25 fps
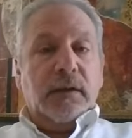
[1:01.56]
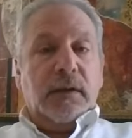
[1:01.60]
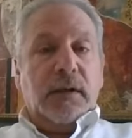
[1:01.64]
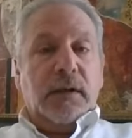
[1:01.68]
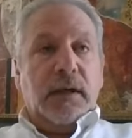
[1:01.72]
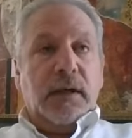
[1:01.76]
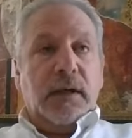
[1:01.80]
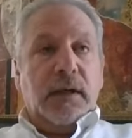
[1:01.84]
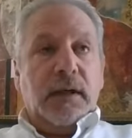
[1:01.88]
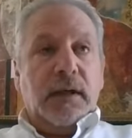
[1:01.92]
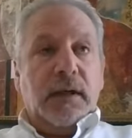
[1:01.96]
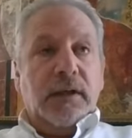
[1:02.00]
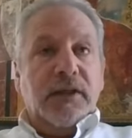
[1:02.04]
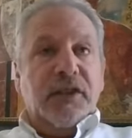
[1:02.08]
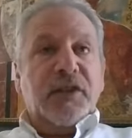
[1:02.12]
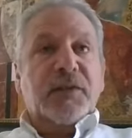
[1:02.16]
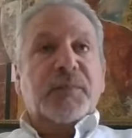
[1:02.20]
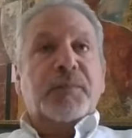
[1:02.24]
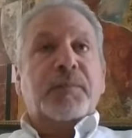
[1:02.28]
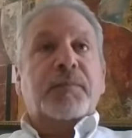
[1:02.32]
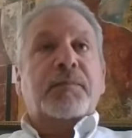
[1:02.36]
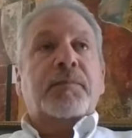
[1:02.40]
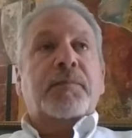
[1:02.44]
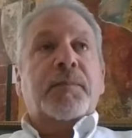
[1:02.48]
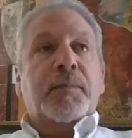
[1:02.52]
are, are
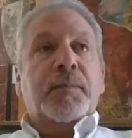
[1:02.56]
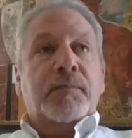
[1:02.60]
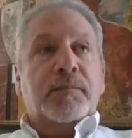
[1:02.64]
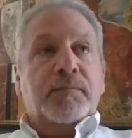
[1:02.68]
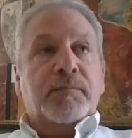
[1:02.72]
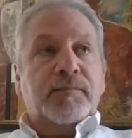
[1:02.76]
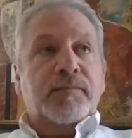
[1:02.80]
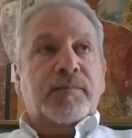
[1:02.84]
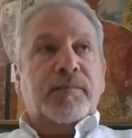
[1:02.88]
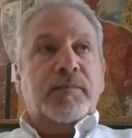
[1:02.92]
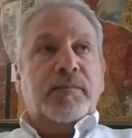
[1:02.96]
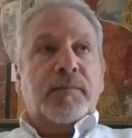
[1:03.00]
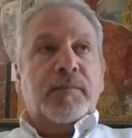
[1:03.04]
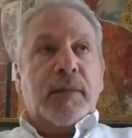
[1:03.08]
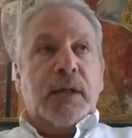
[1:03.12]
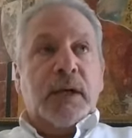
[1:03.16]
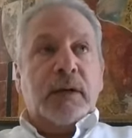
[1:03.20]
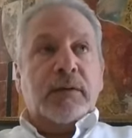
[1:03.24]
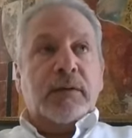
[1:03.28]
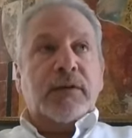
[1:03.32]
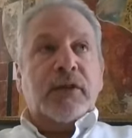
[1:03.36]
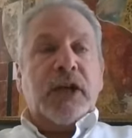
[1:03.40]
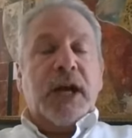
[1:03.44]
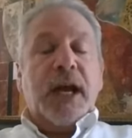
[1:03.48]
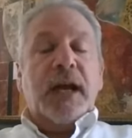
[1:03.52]
you know
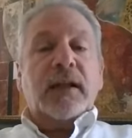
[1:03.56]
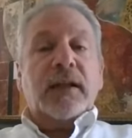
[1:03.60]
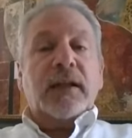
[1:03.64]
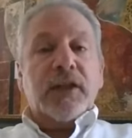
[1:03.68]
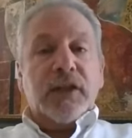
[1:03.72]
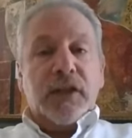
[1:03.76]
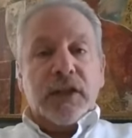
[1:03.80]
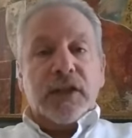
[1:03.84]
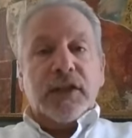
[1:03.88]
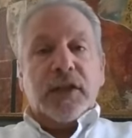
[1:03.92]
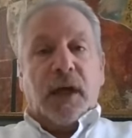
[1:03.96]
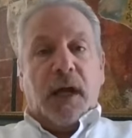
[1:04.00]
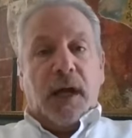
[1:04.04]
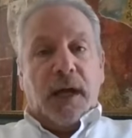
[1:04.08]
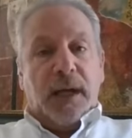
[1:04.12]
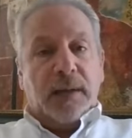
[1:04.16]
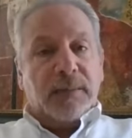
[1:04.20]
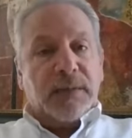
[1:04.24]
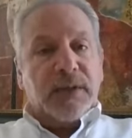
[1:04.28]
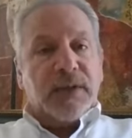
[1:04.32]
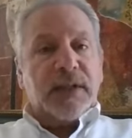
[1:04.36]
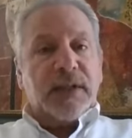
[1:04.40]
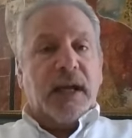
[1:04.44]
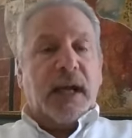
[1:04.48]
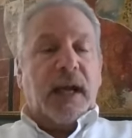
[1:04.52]
challenging
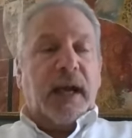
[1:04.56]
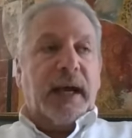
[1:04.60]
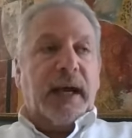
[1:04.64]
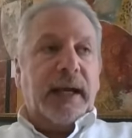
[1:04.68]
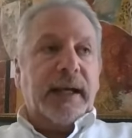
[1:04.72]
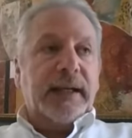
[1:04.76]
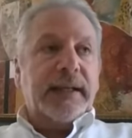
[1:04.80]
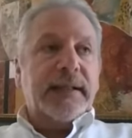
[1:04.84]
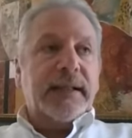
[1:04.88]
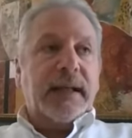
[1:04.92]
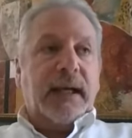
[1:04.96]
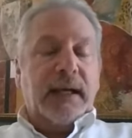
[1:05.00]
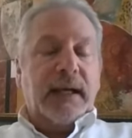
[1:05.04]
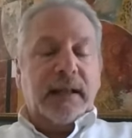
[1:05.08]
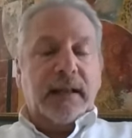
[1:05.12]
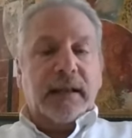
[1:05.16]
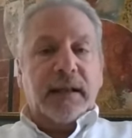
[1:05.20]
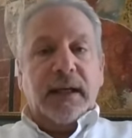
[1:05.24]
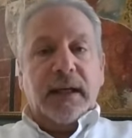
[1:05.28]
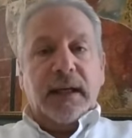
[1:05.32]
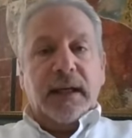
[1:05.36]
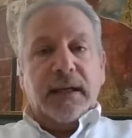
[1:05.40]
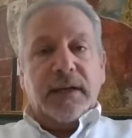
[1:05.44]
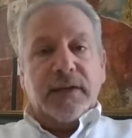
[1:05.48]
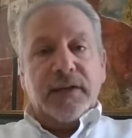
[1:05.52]
times, and I
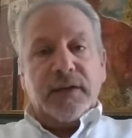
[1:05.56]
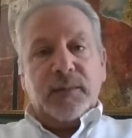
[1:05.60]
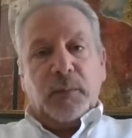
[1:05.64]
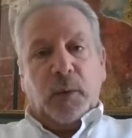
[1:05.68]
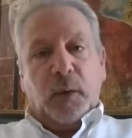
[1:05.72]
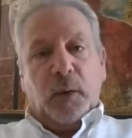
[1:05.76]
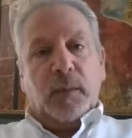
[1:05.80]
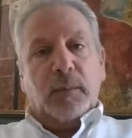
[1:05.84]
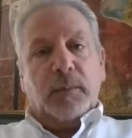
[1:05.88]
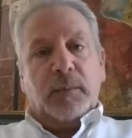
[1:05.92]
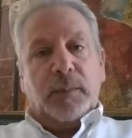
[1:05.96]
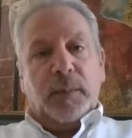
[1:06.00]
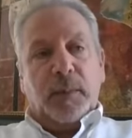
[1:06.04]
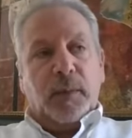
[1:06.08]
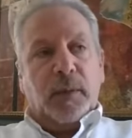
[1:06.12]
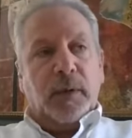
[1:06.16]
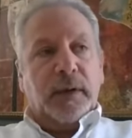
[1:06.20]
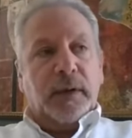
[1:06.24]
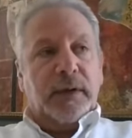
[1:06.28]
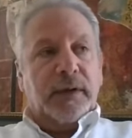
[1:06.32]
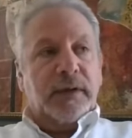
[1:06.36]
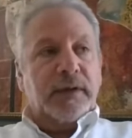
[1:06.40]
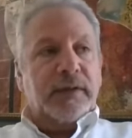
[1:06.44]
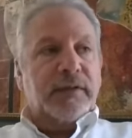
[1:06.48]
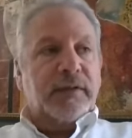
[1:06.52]
think it's more
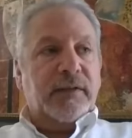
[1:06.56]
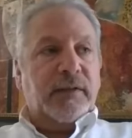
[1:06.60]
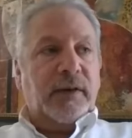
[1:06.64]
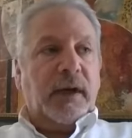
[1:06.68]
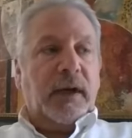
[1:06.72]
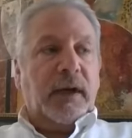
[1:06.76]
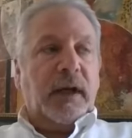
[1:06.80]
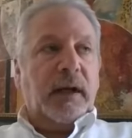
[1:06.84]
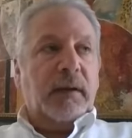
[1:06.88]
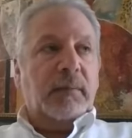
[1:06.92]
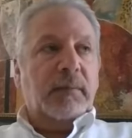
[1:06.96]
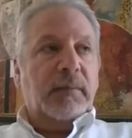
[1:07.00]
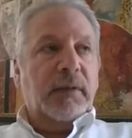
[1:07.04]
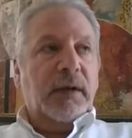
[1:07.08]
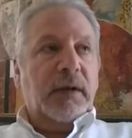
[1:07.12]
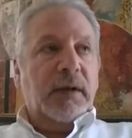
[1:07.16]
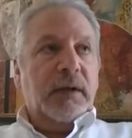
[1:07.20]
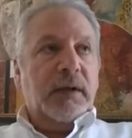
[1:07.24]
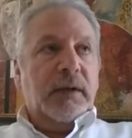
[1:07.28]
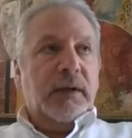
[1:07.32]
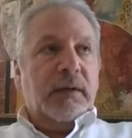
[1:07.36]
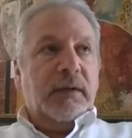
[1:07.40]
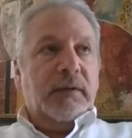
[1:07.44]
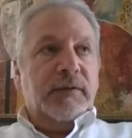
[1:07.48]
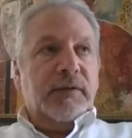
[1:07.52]
important um,
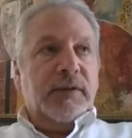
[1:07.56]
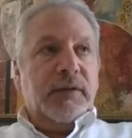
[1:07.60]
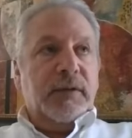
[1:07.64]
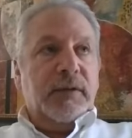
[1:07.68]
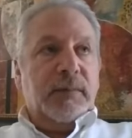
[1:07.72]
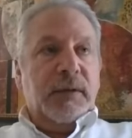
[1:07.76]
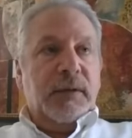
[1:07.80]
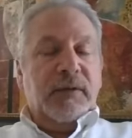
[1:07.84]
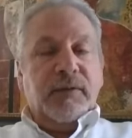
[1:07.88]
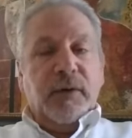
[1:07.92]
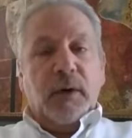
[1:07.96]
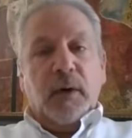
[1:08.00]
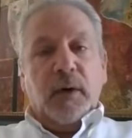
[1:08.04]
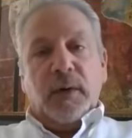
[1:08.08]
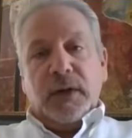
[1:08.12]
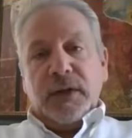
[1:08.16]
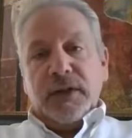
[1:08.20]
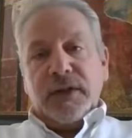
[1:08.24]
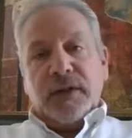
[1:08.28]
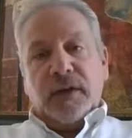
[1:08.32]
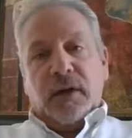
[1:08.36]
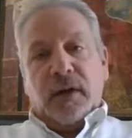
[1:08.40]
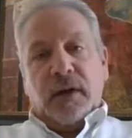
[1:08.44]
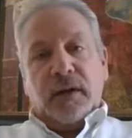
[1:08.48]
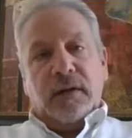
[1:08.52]
to be
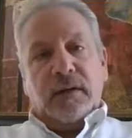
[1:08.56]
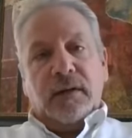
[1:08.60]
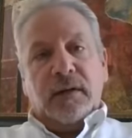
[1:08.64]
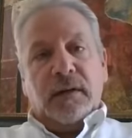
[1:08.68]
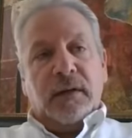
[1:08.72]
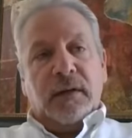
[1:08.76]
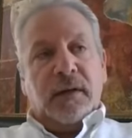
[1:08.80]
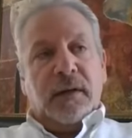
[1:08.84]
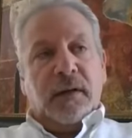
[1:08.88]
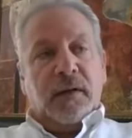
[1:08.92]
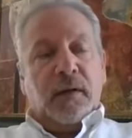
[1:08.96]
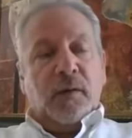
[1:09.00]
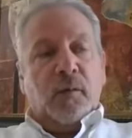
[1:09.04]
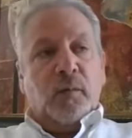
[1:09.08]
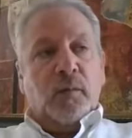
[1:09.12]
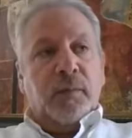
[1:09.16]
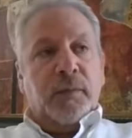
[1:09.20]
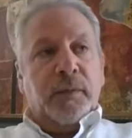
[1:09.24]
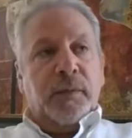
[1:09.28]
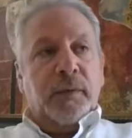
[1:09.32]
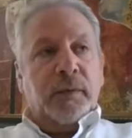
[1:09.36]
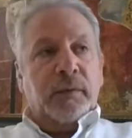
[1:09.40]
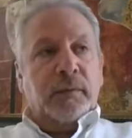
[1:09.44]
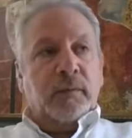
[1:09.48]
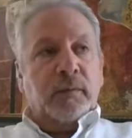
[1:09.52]
focused on the
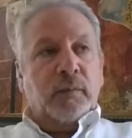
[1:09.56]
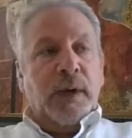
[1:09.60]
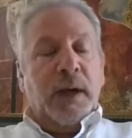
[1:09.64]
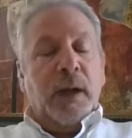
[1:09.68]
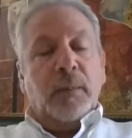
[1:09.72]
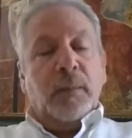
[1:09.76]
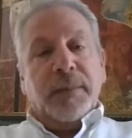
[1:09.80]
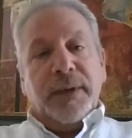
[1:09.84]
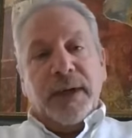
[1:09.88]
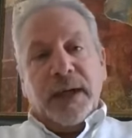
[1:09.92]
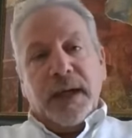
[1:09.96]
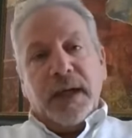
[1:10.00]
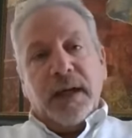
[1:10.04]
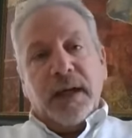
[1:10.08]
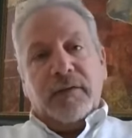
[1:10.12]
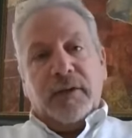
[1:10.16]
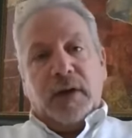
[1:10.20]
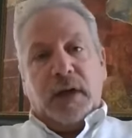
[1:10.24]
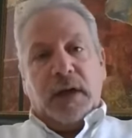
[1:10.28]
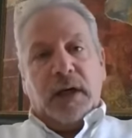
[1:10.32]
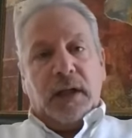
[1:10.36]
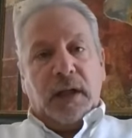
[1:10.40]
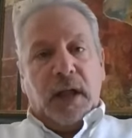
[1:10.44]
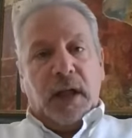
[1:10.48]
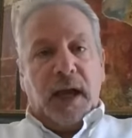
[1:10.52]
the well-being of
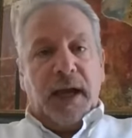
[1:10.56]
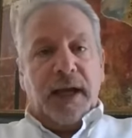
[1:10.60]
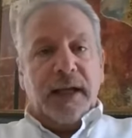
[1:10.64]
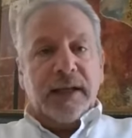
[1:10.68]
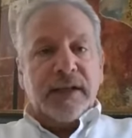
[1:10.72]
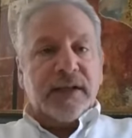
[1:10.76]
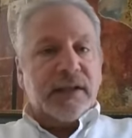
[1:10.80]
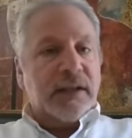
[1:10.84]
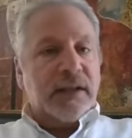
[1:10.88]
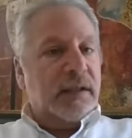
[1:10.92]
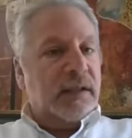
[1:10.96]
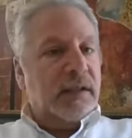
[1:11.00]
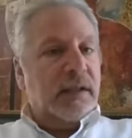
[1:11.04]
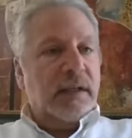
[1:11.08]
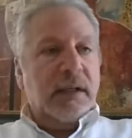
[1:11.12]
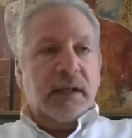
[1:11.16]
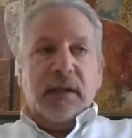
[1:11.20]
our clients and